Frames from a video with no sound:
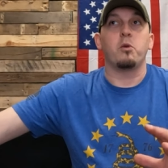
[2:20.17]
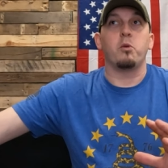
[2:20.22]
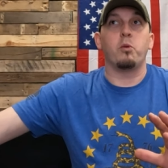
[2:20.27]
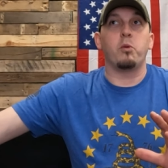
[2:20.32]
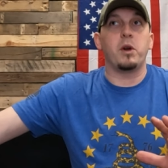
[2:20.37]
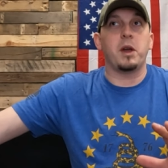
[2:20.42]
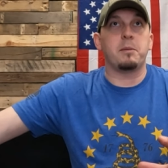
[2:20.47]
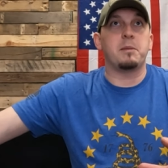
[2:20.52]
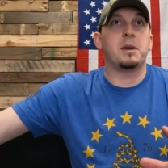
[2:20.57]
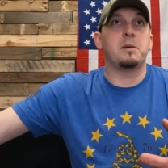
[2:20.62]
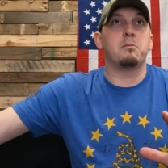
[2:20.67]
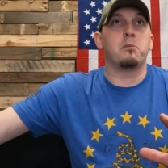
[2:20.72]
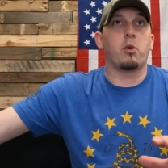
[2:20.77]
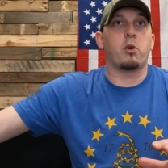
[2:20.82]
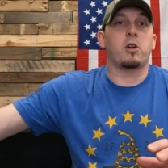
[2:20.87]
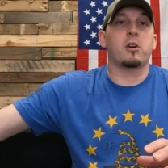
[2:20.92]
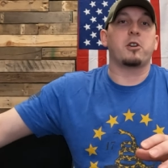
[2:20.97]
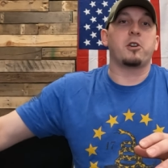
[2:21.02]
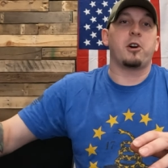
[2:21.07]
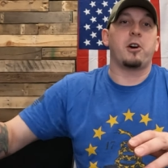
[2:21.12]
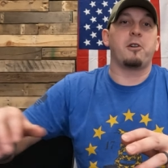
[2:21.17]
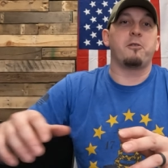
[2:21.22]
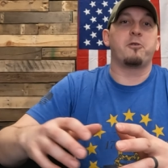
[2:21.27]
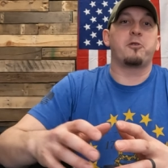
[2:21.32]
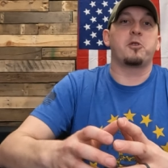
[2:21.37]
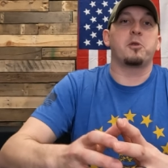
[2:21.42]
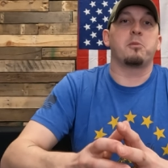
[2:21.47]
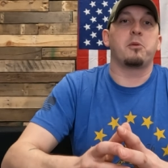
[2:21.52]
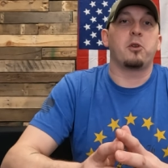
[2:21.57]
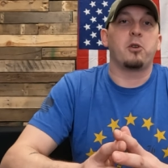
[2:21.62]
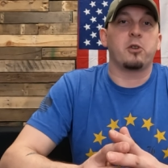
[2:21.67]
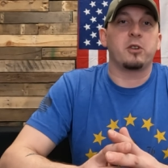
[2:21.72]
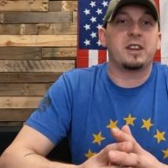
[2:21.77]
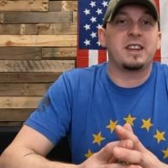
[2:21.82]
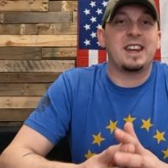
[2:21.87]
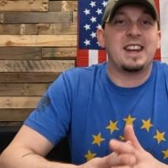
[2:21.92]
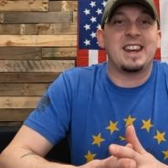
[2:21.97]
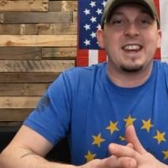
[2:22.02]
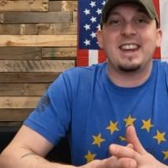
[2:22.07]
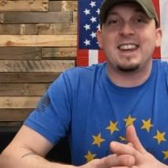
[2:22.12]
women more comfortable
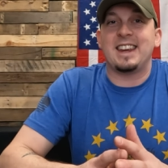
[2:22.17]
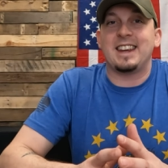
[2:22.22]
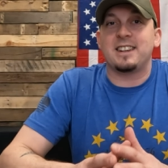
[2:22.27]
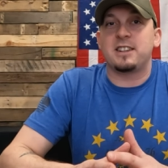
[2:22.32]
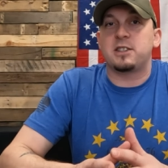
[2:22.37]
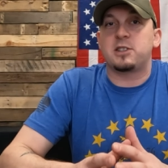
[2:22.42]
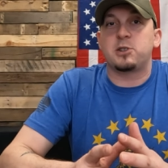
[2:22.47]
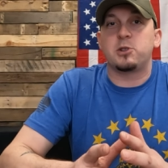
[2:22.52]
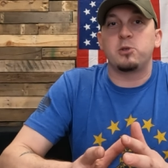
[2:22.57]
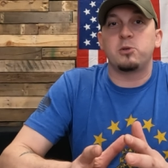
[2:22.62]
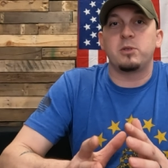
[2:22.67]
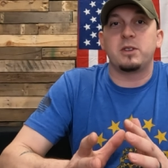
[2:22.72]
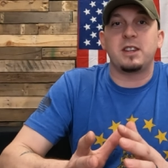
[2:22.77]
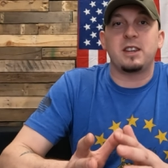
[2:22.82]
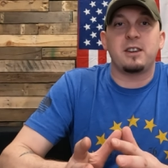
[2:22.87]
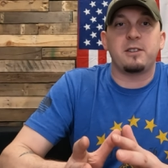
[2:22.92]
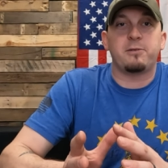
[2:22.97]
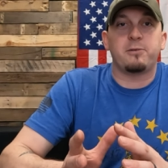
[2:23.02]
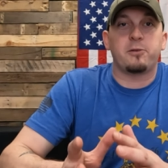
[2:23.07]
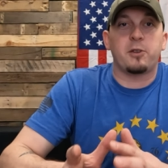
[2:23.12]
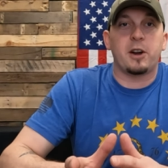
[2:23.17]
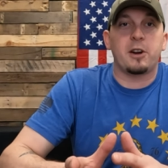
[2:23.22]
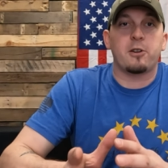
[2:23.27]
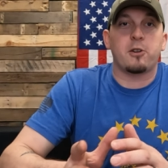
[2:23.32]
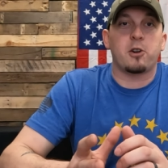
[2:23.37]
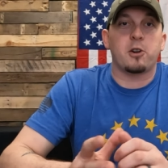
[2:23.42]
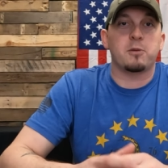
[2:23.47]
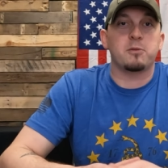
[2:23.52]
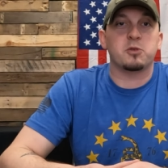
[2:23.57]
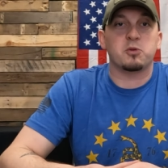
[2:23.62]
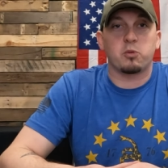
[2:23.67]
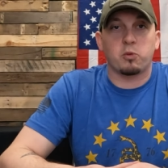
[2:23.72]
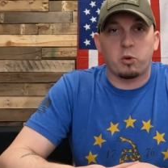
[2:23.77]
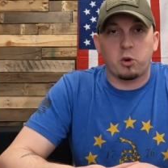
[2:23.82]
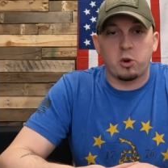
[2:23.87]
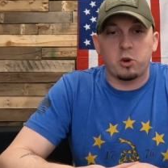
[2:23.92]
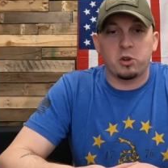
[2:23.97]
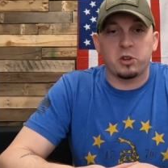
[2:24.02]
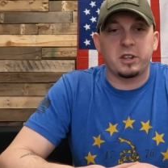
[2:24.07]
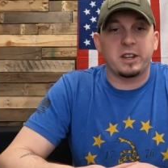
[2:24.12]
getting into the firearms
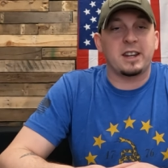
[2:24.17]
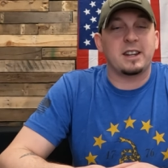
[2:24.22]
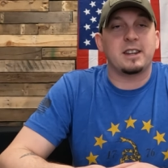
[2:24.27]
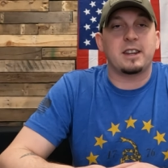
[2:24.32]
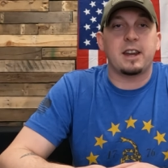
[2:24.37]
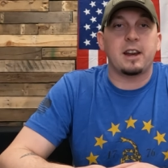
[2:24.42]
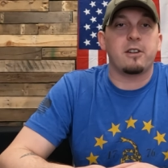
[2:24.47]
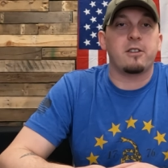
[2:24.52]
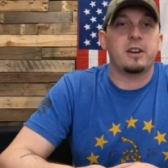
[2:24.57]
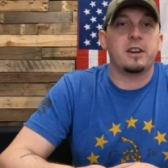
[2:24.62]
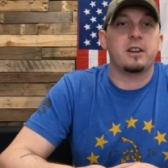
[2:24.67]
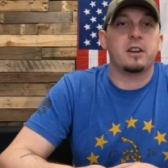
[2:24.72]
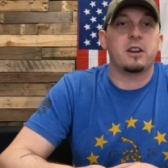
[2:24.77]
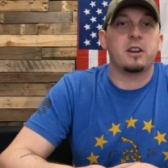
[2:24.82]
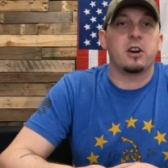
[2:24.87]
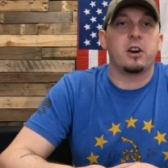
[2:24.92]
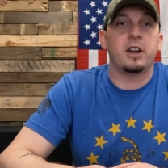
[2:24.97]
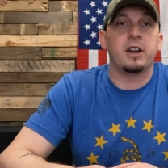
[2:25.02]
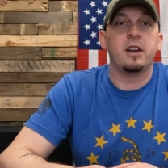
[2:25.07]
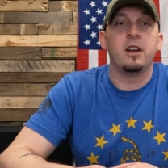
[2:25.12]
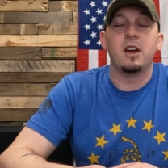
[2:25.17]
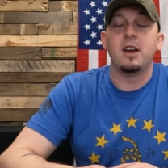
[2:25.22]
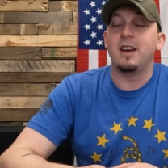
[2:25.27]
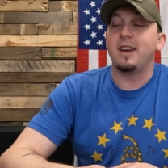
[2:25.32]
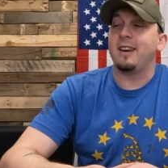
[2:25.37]
world and carrying a gun.